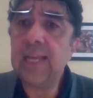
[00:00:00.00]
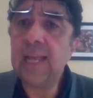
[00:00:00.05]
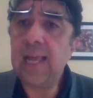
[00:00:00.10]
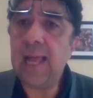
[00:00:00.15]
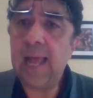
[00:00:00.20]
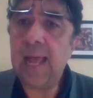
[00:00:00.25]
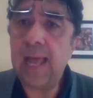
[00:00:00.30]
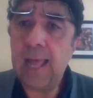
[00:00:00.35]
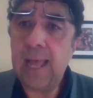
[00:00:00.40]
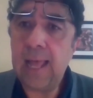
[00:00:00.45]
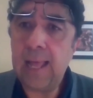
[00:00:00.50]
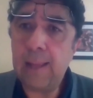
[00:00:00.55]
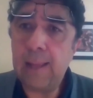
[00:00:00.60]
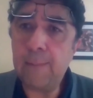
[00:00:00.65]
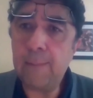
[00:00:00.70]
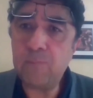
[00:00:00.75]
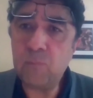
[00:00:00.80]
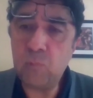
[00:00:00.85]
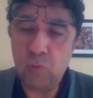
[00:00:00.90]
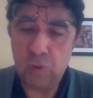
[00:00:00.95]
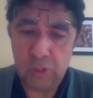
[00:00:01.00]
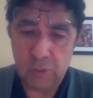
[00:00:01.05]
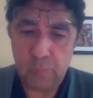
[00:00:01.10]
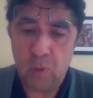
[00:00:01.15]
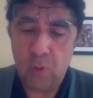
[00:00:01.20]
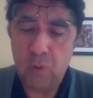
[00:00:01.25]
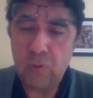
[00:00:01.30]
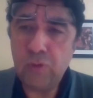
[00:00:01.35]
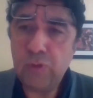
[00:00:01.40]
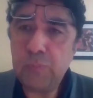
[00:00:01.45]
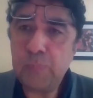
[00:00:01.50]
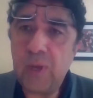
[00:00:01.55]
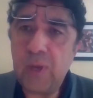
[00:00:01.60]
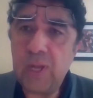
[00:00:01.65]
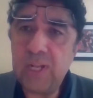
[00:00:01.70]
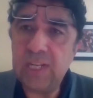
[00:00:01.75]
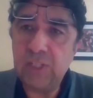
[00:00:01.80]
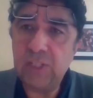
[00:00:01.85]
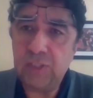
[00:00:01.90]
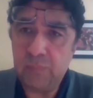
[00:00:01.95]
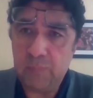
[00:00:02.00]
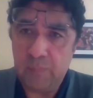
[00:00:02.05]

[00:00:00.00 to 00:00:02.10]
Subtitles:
to expose, punish